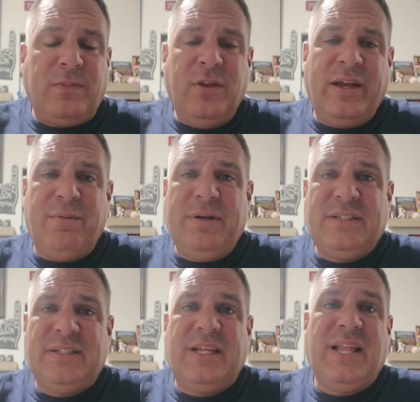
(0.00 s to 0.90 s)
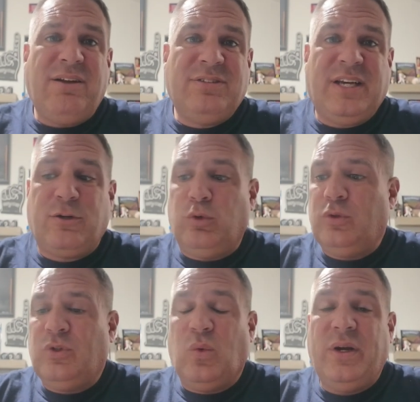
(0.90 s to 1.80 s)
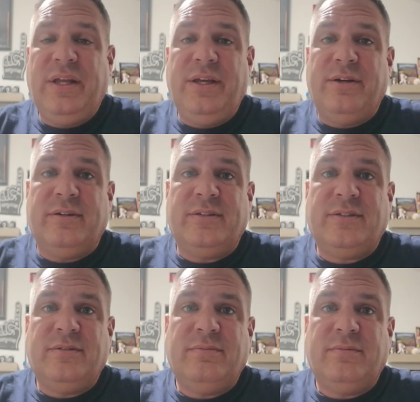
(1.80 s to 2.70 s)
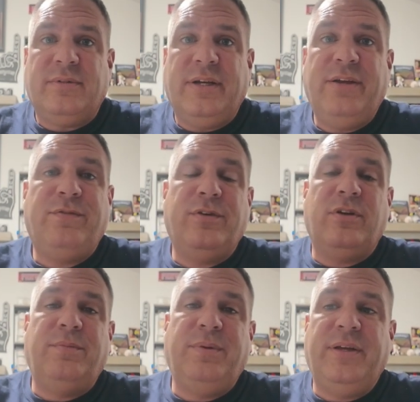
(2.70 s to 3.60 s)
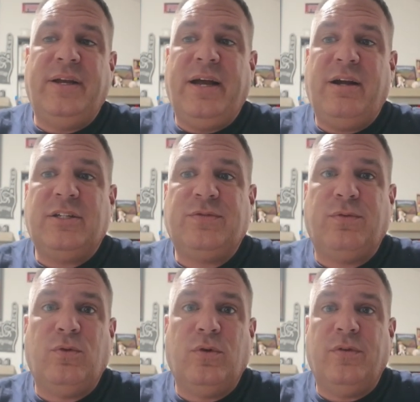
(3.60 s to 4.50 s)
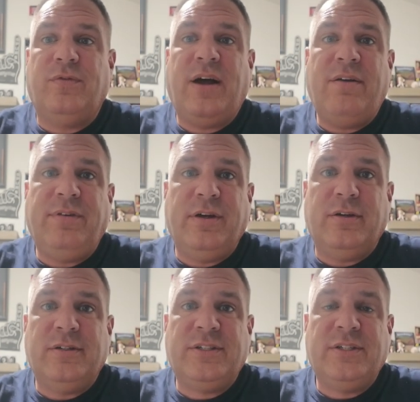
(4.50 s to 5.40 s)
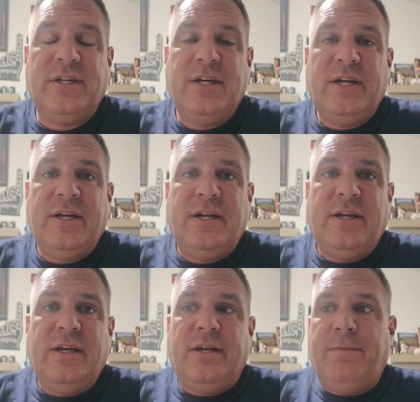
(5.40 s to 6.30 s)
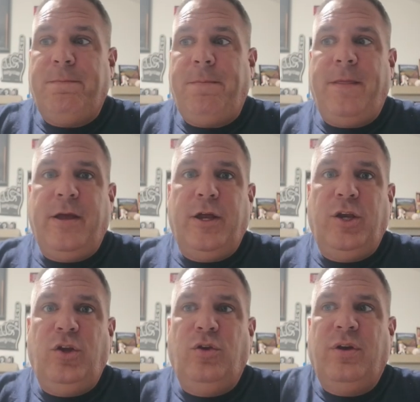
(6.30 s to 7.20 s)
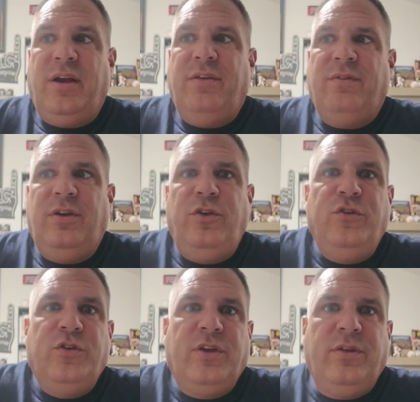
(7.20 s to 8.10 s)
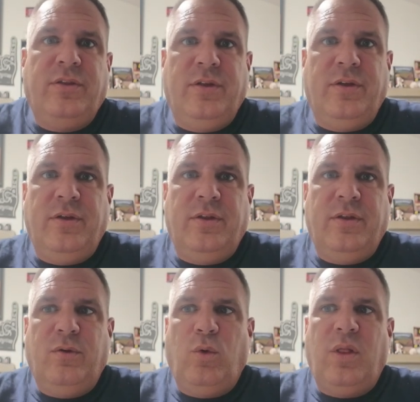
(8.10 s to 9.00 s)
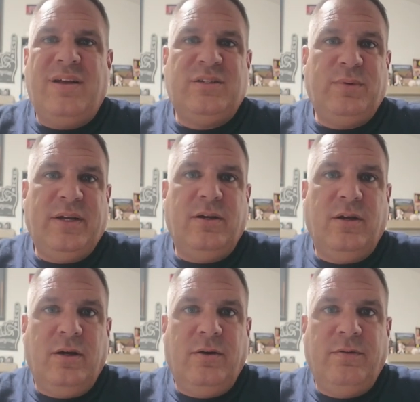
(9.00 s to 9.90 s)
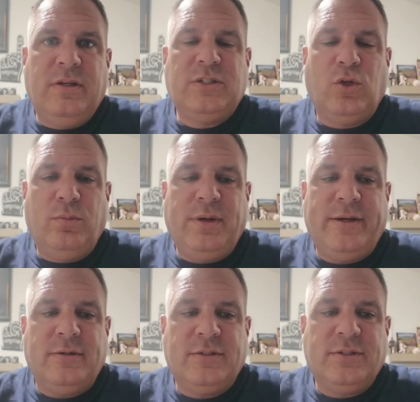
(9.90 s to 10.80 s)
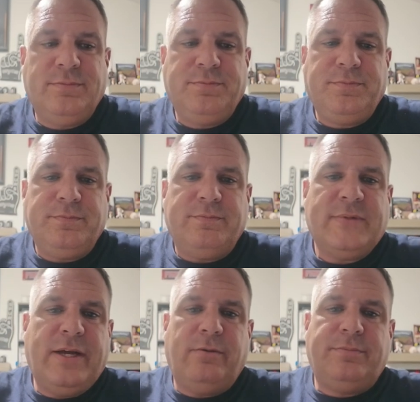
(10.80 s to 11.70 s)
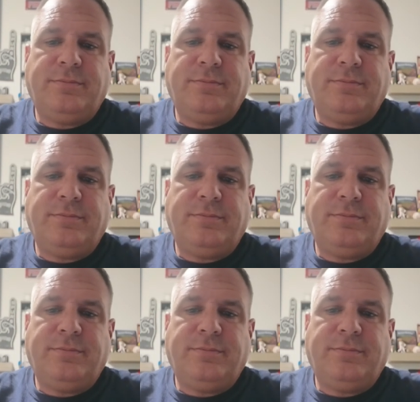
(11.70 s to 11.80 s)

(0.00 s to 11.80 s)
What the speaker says: Like I mentioned, the life cycle, 20 years. Okay? If you're going to be in a house for 5 years, then you're not even using the whole lifespan of the solar panels. Now,